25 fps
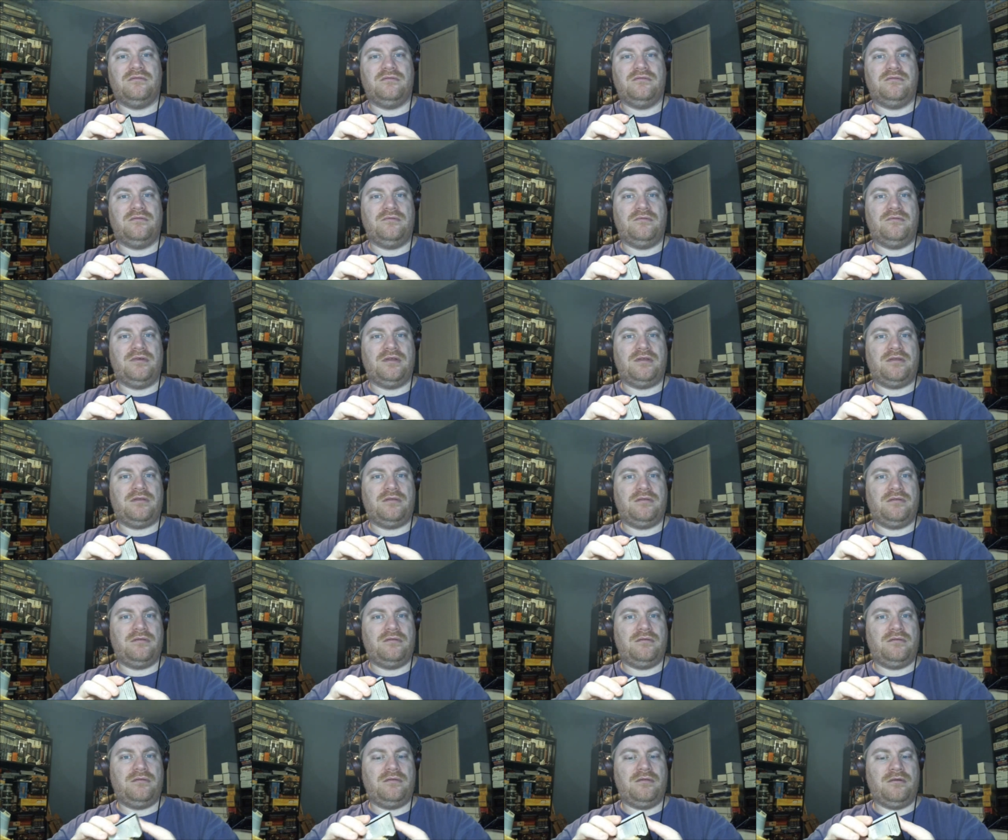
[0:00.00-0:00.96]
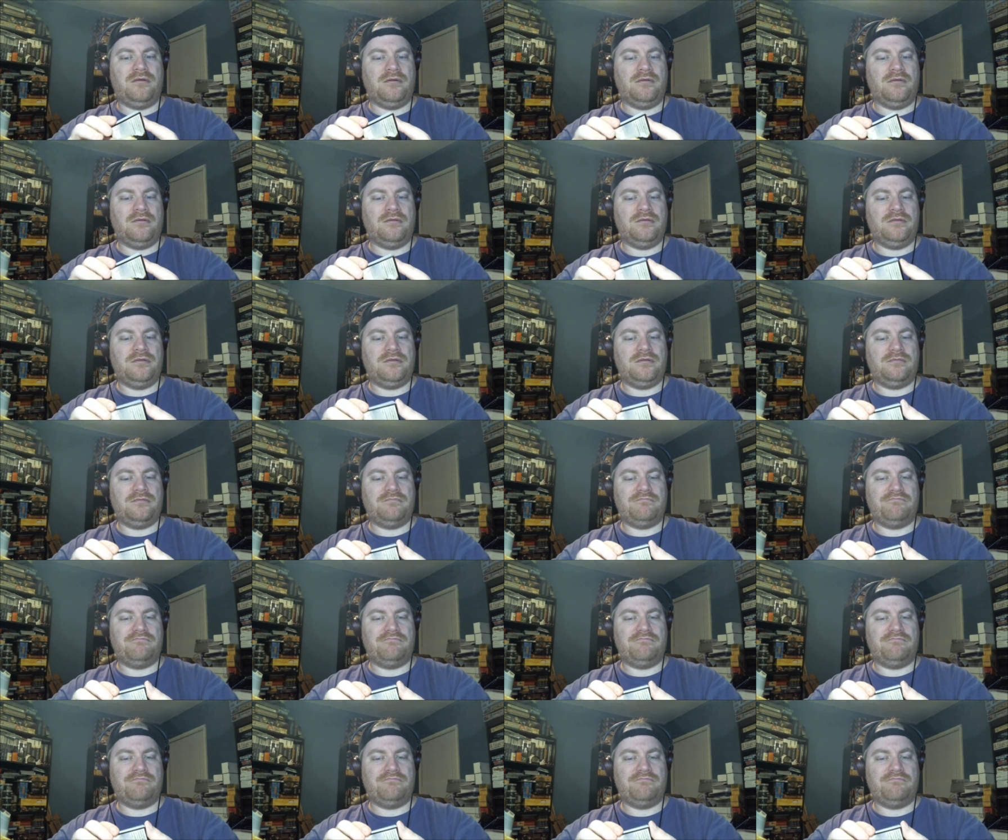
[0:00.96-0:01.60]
with those.